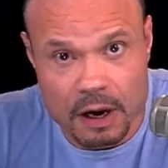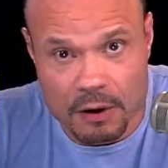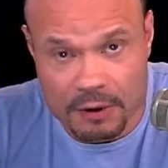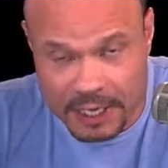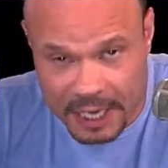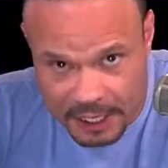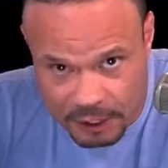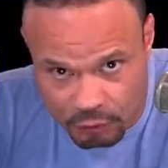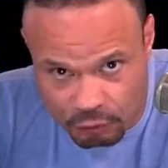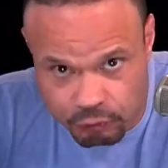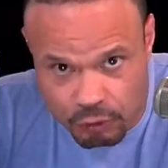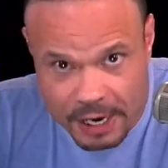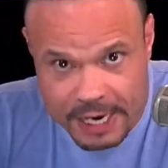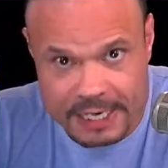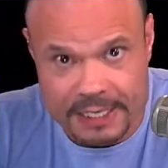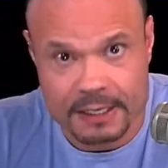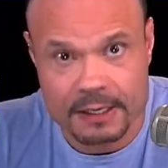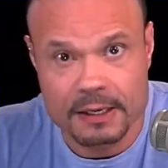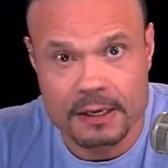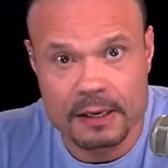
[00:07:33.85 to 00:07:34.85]
Okay,
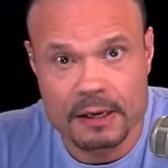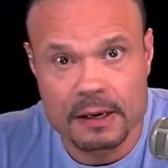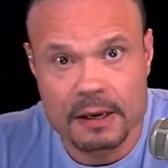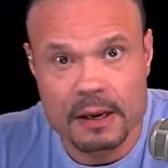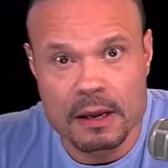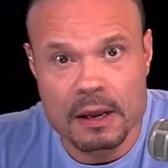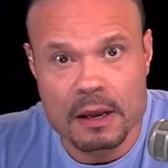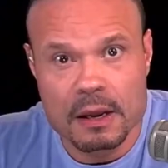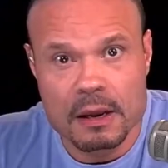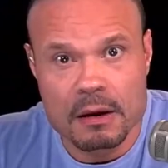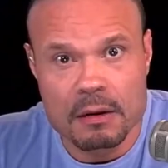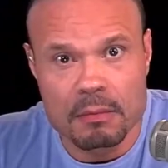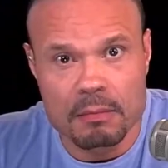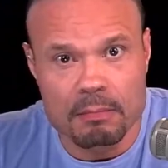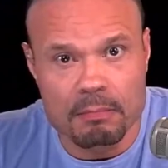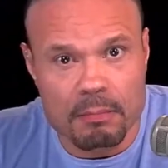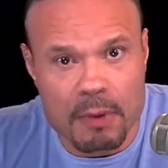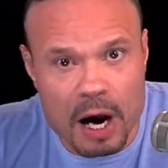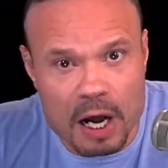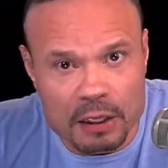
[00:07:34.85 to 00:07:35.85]
great.
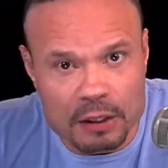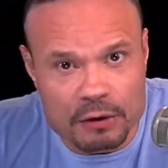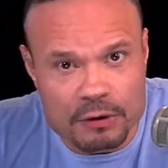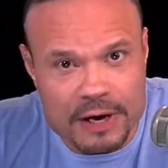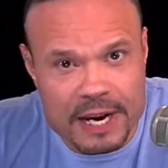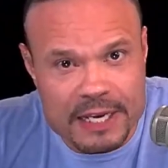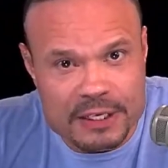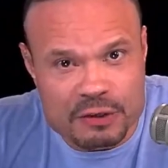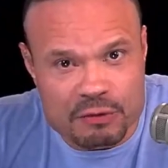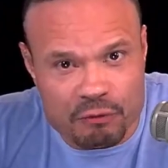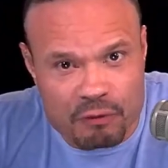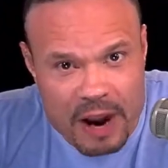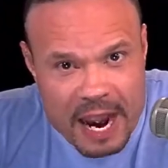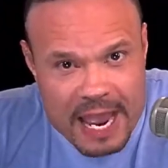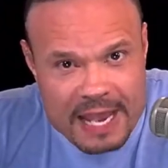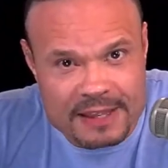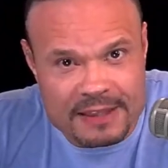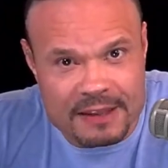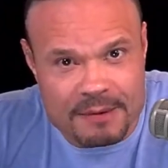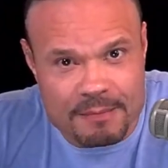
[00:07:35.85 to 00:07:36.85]
Mueller has
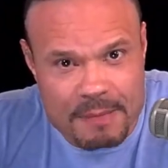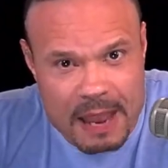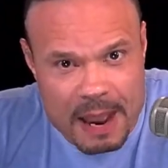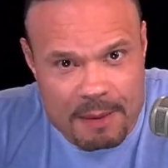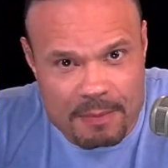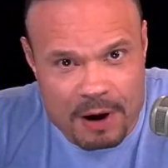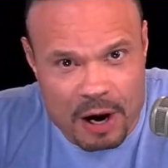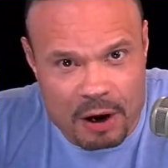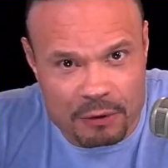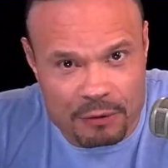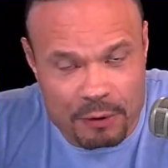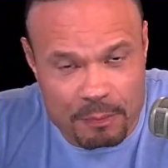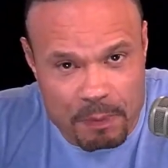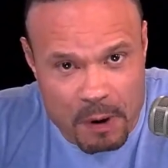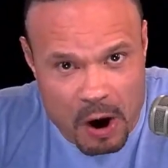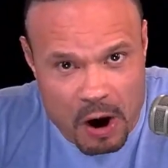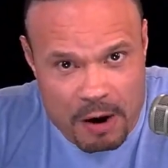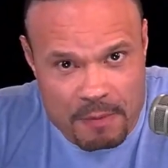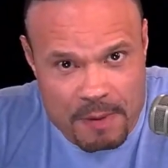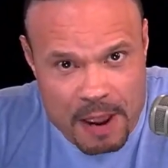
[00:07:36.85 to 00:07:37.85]
read the memo, the
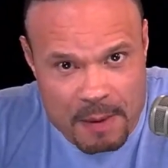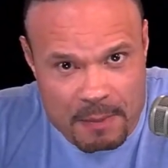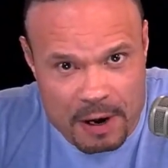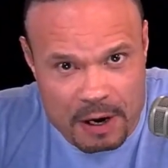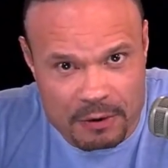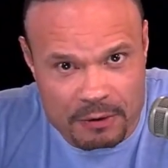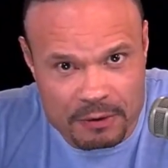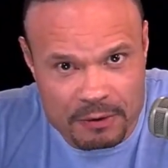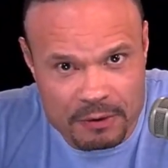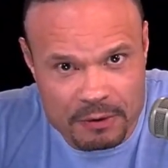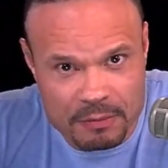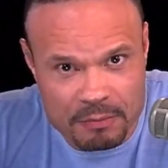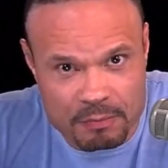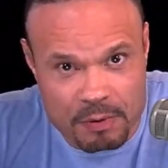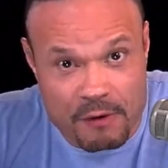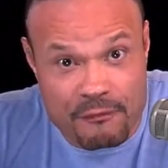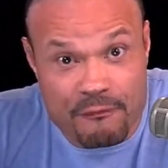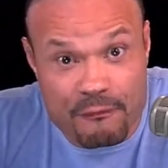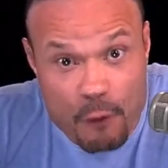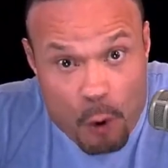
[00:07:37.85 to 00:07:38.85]
Barr memo,
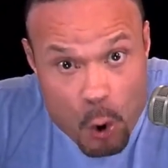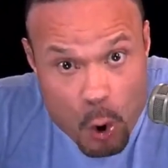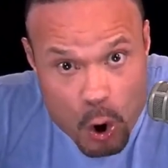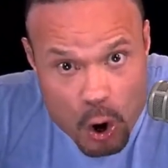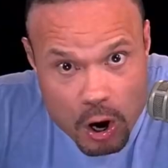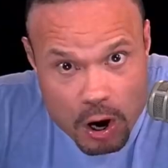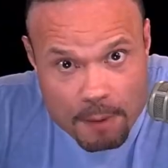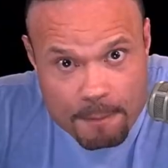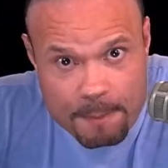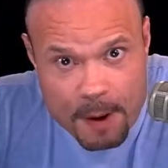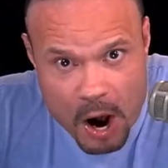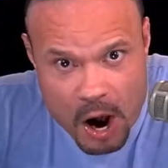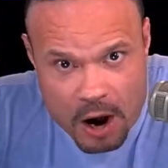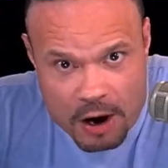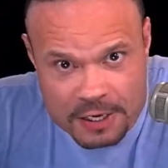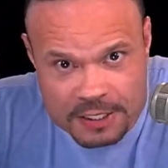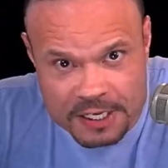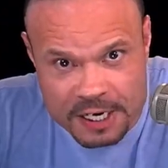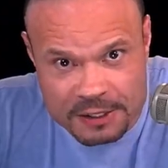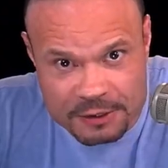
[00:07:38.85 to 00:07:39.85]
before
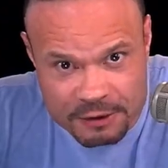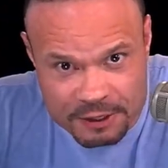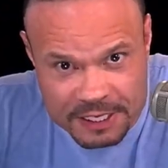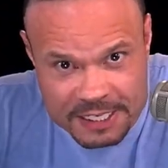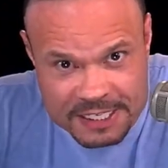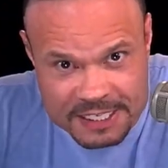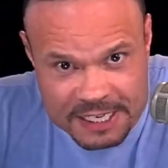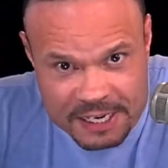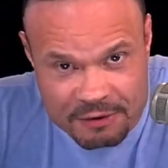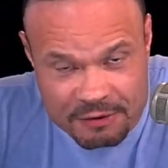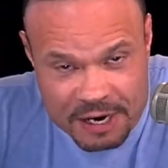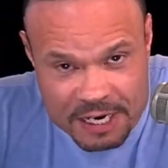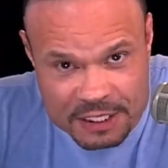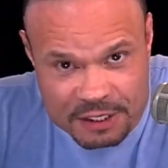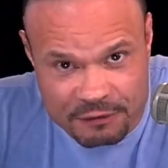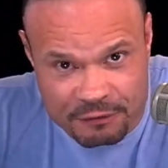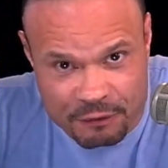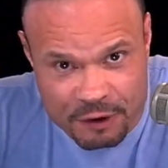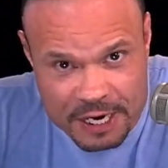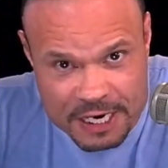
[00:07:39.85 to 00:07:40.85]
Barr's under
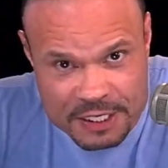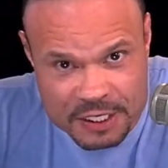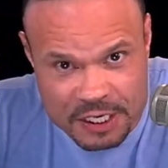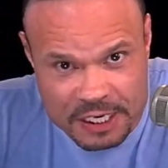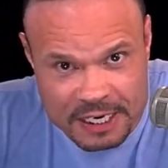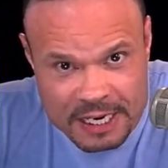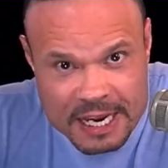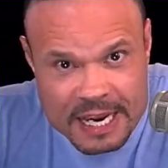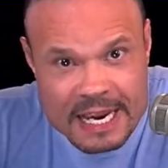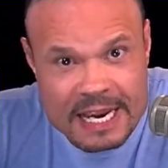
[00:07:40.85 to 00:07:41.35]
consideration for AG.